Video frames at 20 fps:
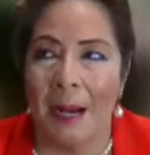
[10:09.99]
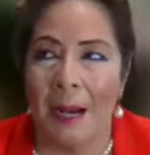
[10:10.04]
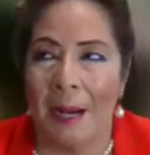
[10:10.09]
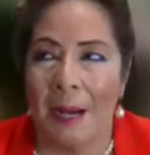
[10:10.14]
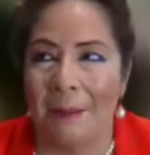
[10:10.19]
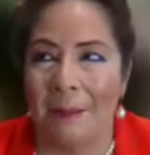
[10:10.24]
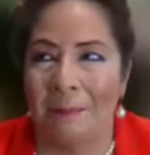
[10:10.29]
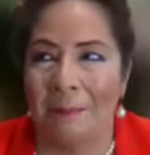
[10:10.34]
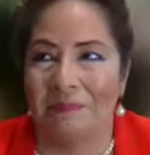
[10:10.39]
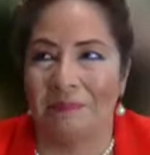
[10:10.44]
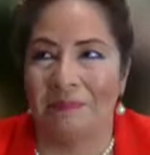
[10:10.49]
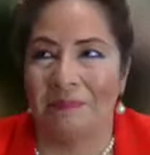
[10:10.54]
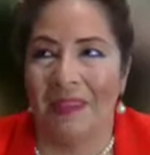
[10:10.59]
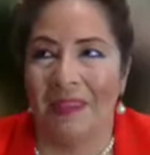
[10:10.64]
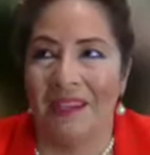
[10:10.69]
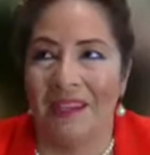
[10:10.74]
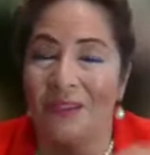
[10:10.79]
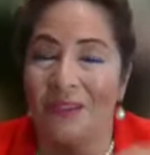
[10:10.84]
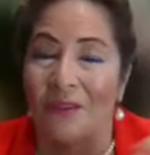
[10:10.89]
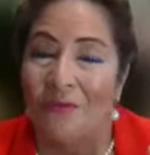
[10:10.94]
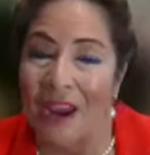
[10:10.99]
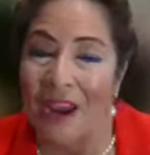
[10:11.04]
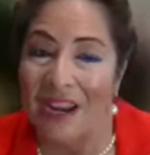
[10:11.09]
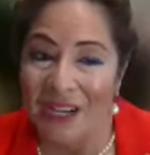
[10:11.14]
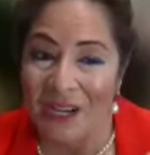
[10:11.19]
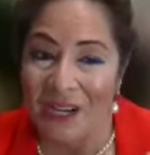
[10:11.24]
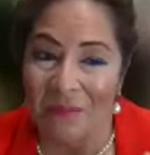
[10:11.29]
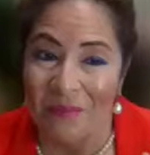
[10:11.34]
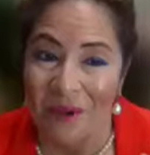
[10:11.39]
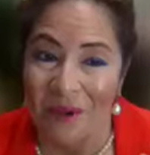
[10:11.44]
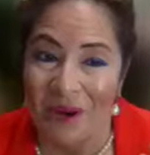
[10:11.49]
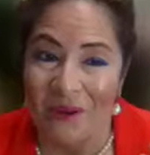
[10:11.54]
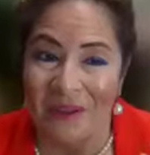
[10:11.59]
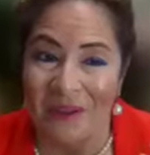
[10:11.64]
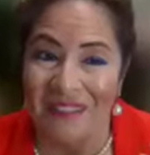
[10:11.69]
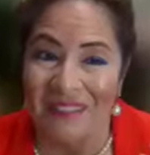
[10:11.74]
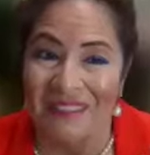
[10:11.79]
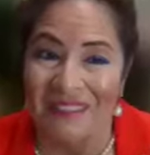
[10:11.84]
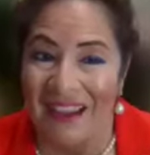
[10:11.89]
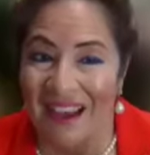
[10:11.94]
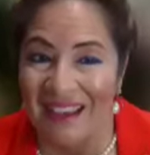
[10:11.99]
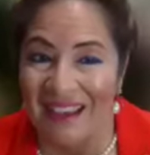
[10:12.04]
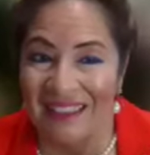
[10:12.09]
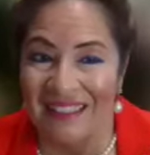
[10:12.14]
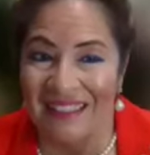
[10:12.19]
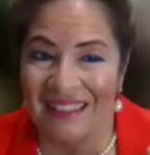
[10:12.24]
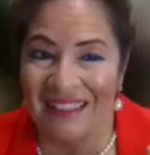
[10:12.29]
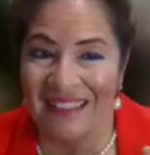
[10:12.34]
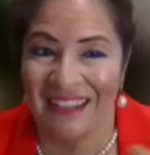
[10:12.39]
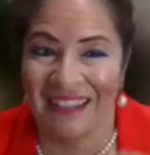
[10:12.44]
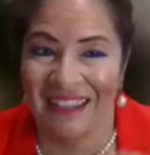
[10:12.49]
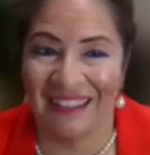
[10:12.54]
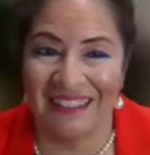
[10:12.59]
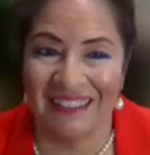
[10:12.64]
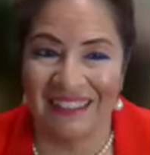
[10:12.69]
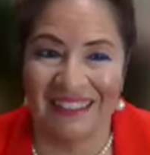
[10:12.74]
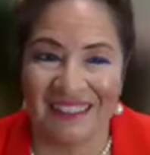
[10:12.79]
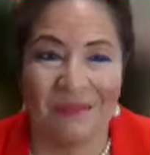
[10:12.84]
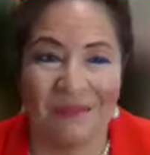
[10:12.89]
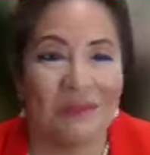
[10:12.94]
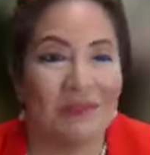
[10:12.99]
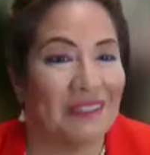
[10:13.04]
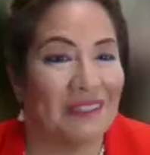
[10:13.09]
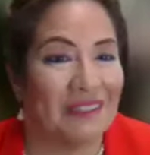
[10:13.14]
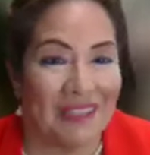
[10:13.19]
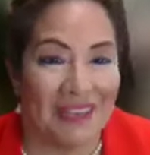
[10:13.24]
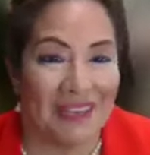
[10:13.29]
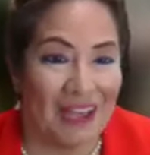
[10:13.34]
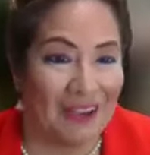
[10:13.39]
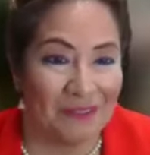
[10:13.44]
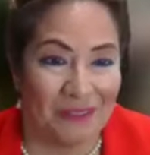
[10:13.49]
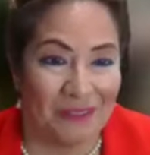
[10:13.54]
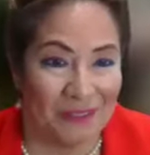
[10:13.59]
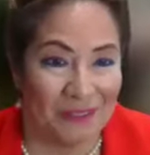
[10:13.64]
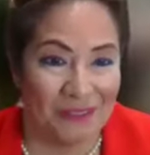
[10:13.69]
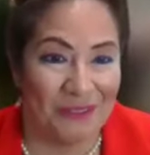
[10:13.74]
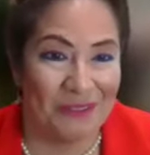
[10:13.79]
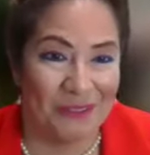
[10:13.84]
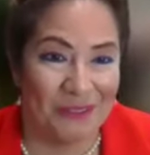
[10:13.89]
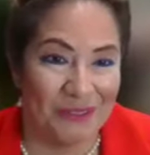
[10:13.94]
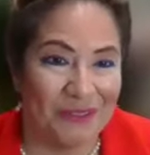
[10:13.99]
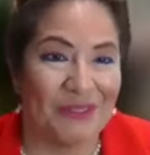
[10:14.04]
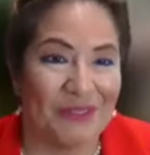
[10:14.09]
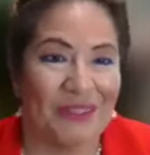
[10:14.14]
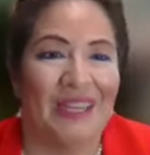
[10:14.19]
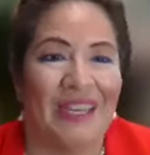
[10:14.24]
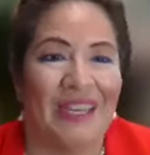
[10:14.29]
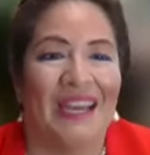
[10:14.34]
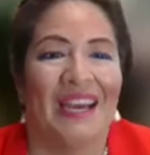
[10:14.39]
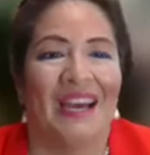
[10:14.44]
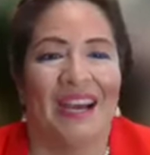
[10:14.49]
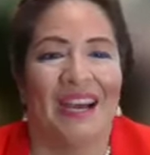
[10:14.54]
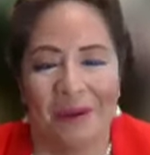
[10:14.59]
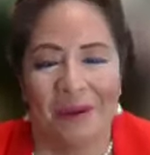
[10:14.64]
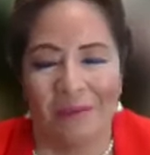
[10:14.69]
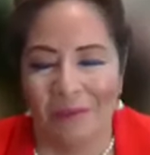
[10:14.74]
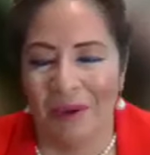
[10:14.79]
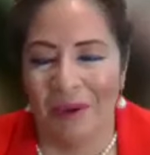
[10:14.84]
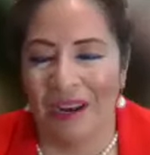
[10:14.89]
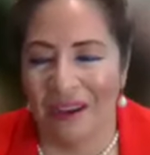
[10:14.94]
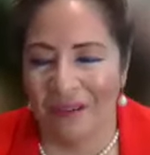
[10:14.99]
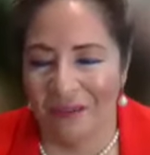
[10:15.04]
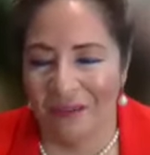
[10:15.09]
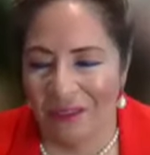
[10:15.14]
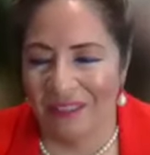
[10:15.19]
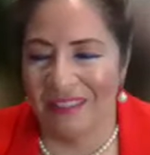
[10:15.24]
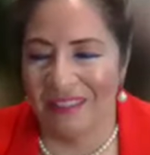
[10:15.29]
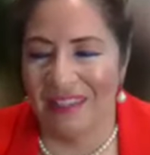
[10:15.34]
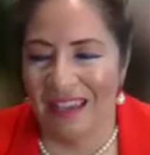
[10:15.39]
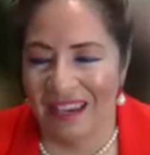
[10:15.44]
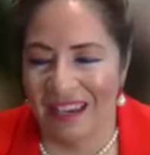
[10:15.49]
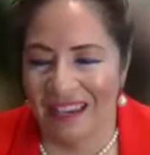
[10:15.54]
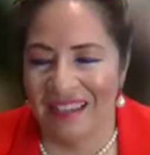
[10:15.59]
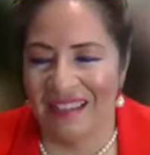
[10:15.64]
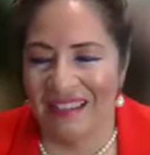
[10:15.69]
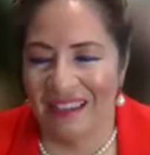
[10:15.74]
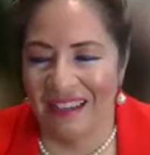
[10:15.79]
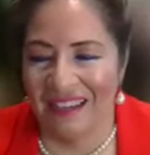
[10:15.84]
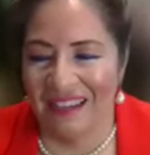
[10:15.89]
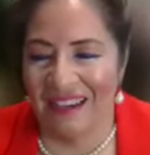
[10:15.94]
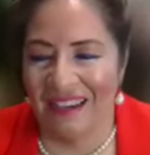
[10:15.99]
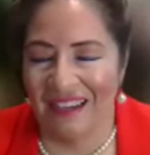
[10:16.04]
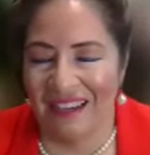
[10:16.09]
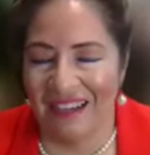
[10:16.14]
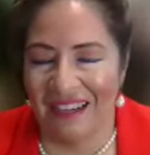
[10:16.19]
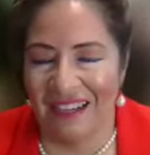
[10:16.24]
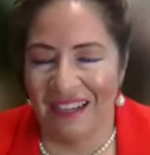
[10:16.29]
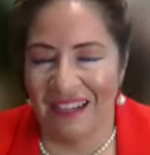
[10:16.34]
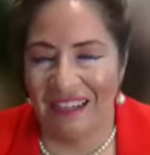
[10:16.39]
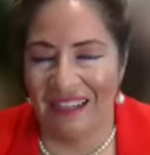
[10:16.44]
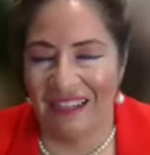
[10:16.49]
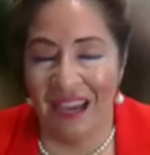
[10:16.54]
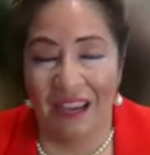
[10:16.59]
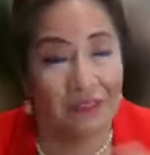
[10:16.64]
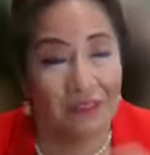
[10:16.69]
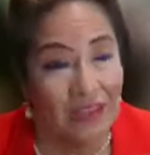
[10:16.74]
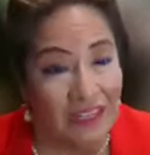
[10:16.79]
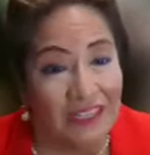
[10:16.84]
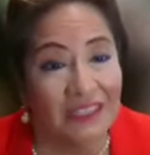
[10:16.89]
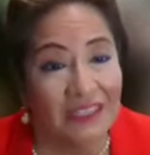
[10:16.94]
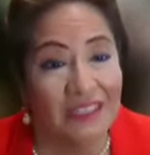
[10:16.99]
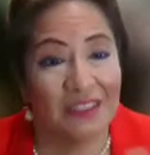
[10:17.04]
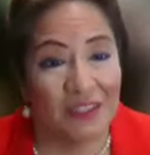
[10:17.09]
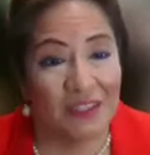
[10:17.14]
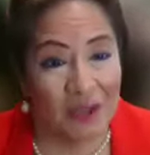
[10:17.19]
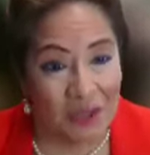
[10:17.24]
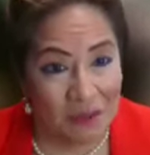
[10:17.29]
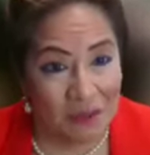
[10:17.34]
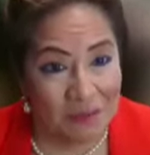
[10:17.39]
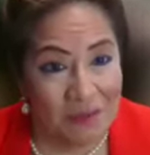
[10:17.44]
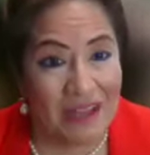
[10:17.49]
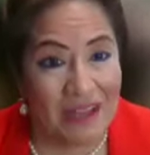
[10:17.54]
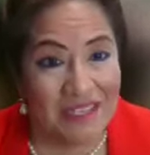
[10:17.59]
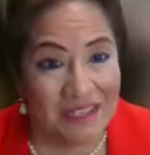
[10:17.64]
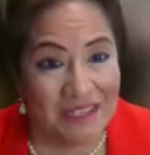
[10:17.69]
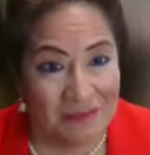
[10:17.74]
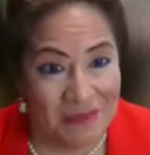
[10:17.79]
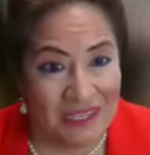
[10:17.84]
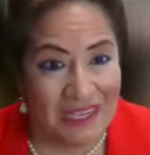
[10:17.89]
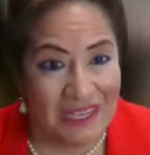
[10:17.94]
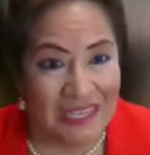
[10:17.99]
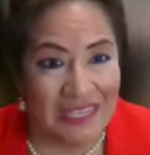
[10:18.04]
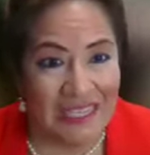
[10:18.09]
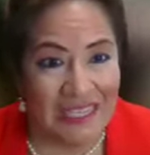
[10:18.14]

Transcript: So writing a book was not something that I was used to. But I will say I did this during the pandemic,